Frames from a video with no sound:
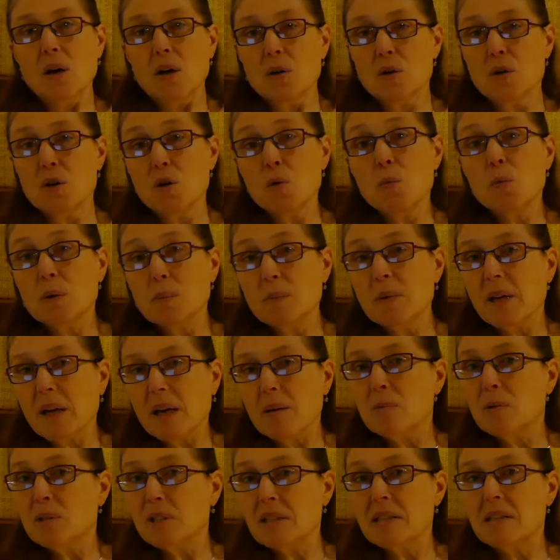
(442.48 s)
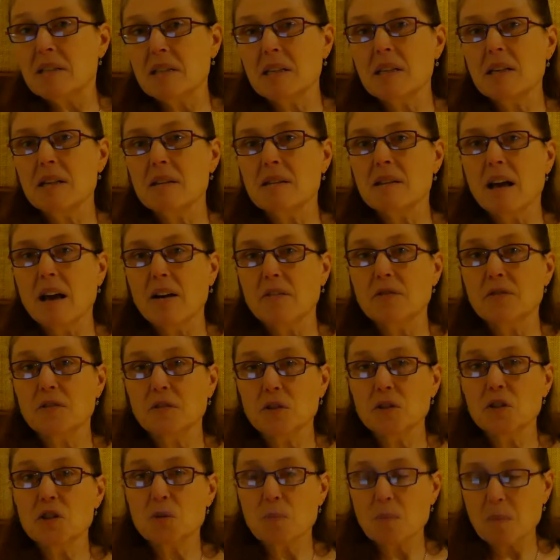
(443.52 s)
You will be able to see in that
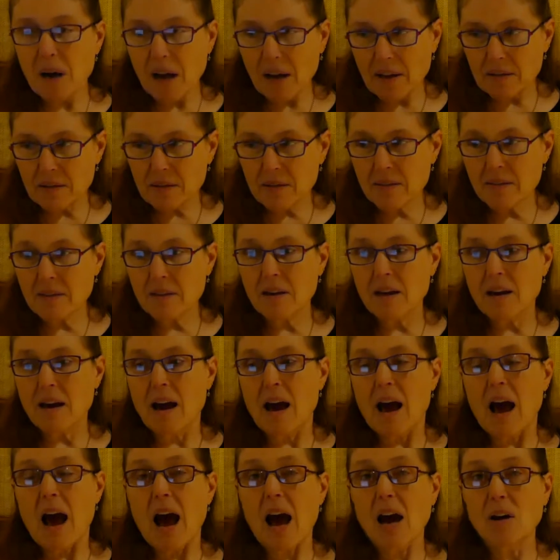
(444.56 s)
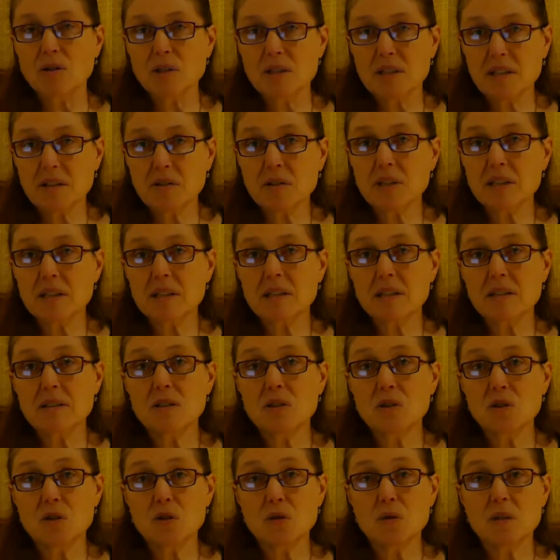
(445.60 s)
first month how seriously the
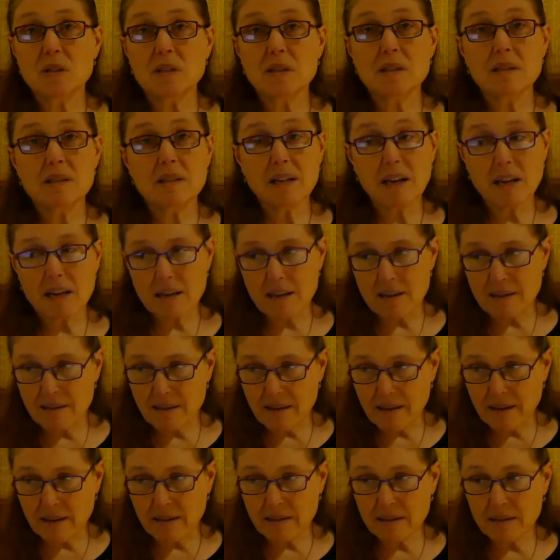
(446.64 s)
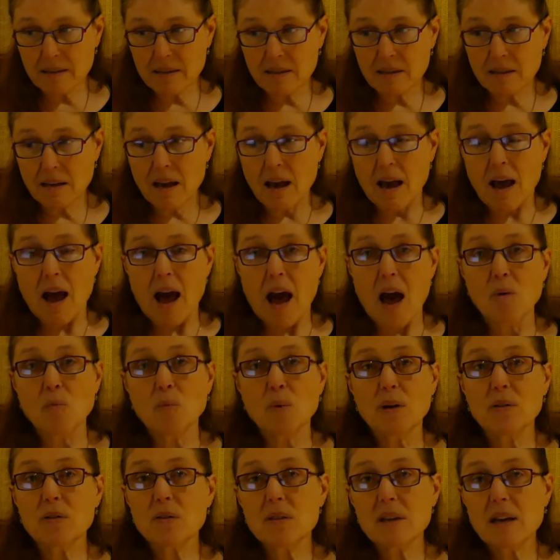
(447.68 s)
student is taking things and
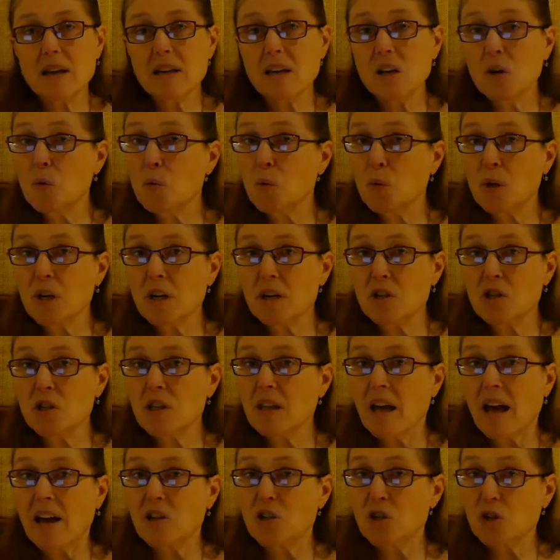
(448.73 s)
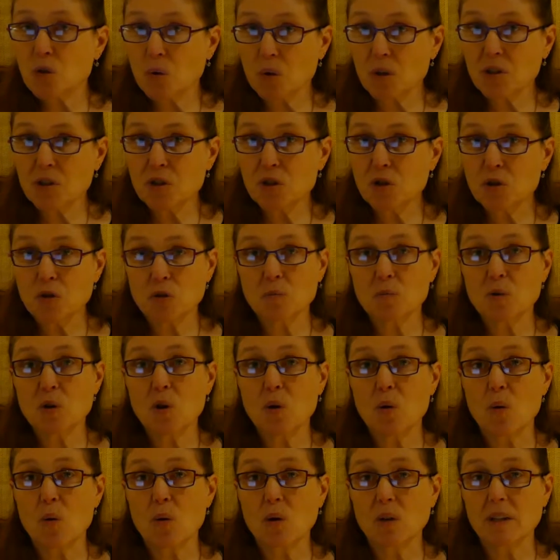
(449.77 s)
whether they can reach that short-term
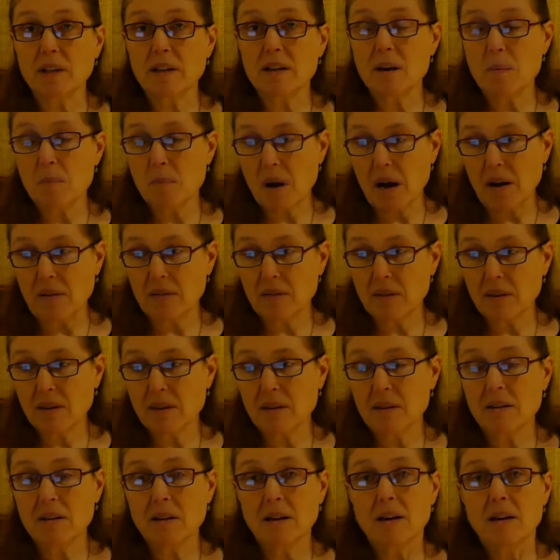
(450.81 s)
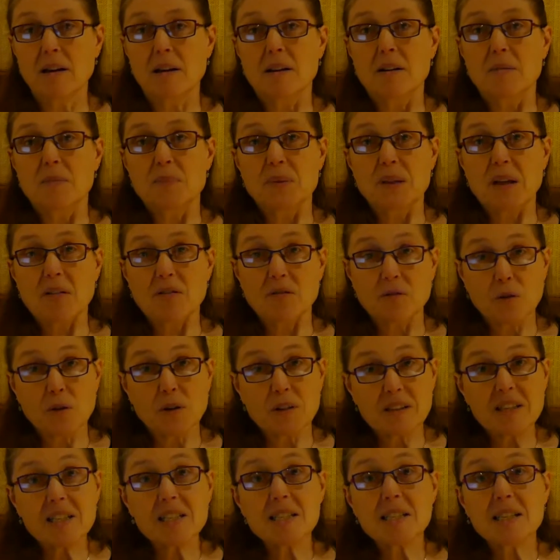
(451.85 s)
goal in a month.
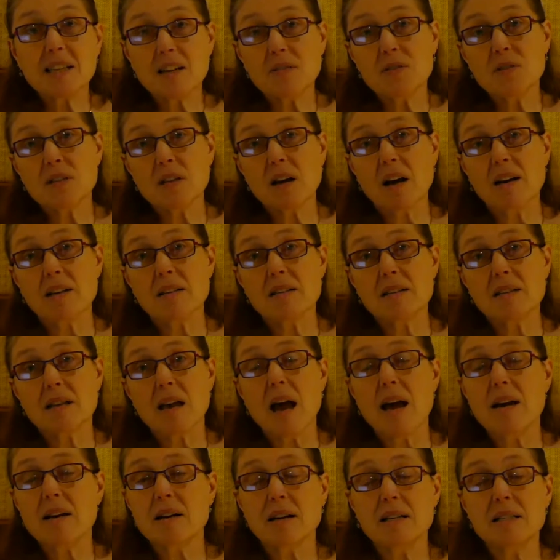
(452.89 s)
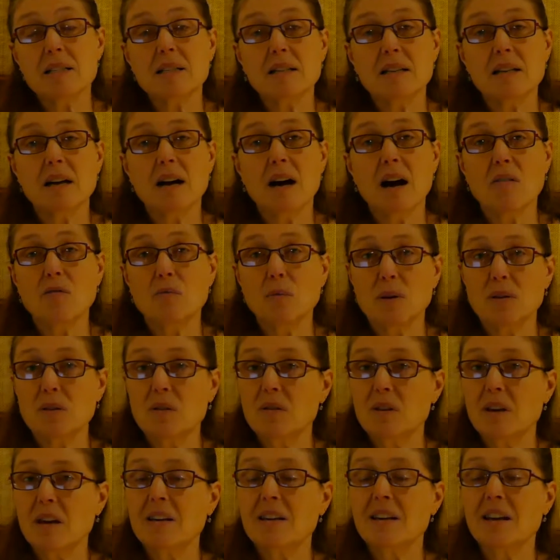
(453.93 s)
For this gives us an idea of whether
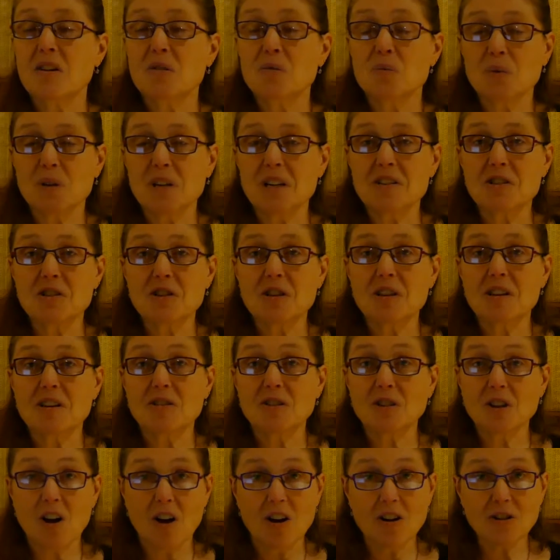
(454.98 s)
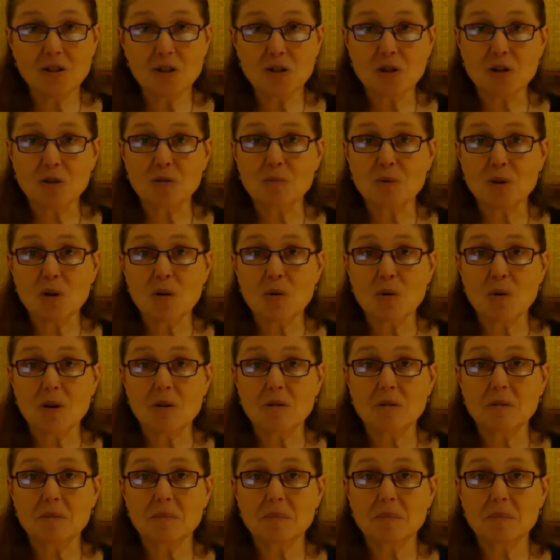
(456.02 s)
they can reach their long-term goal.